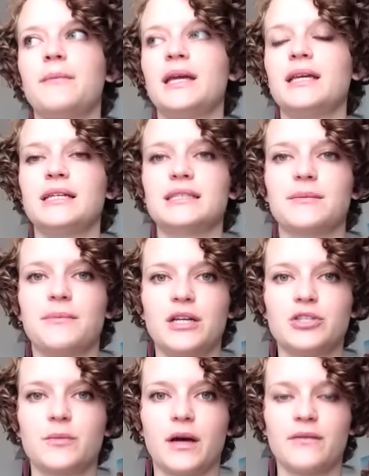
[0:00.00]
making some
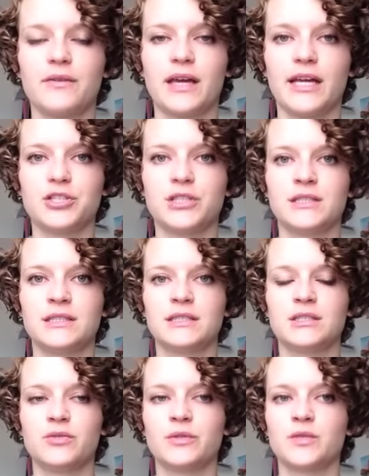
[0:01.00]
major
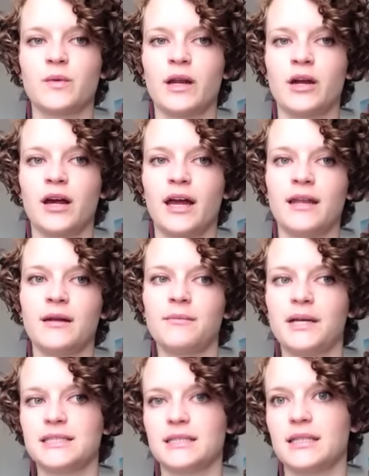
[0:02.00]
modifications to a sweater and
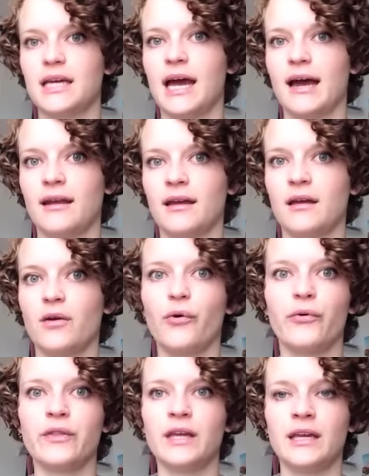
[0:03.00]
basically adding
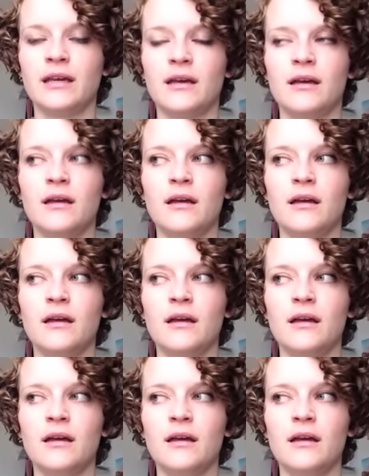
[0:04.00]
only